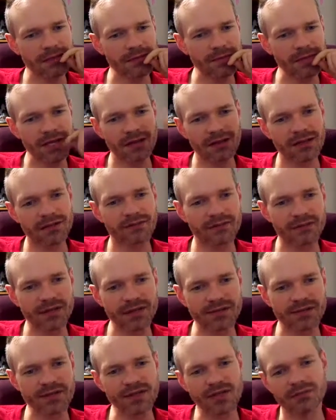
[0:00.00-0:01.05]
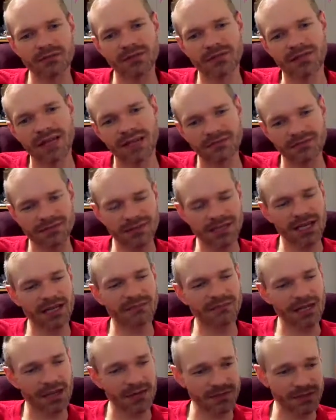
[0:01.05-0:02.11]
I mean, I live in West Virginia, but same
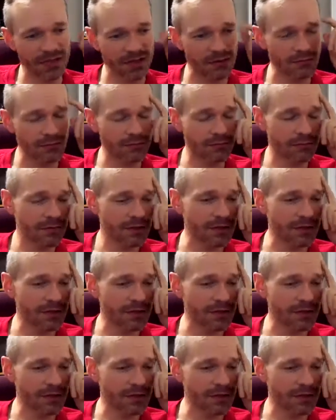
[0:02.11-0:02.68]
time zone